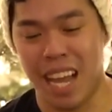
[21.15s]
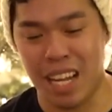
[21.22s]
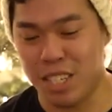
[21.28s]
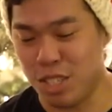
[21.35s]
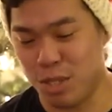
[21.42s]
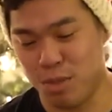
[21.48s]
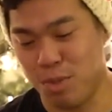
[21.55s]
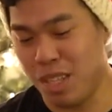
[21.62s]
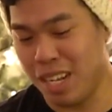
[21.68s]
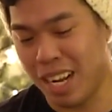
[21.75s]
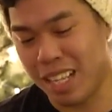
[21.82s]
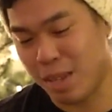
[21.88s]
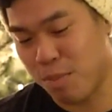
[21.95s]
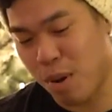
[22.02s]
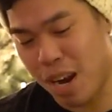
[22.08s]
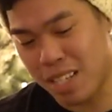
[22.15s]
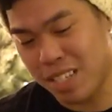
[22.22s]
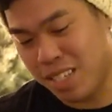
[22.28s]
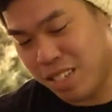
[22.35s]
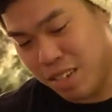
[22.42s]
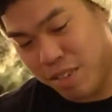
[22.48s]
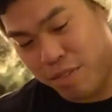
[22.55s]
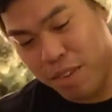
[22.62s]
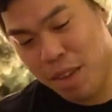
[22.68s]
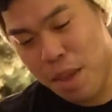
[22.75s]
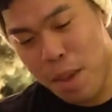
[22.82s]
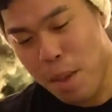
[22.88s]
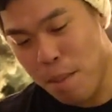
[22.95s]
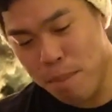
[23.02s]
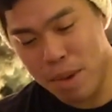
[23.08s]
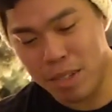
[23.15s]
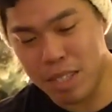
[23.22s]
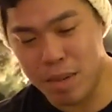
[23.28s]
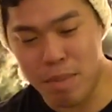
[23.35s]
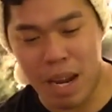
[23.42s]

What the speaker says: I just really like the process of building